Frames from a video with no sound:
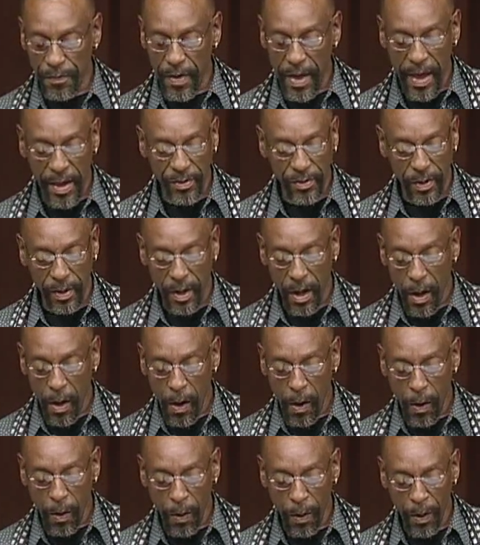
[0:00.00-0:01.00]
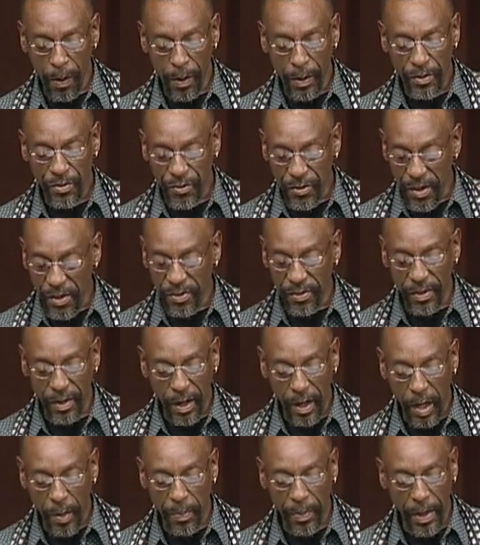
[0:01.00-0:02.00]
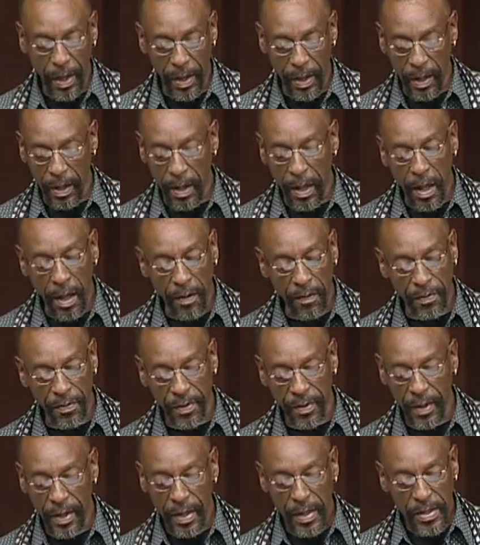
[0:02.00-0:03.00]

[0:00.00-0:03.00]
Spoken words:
fast at all, just up and left.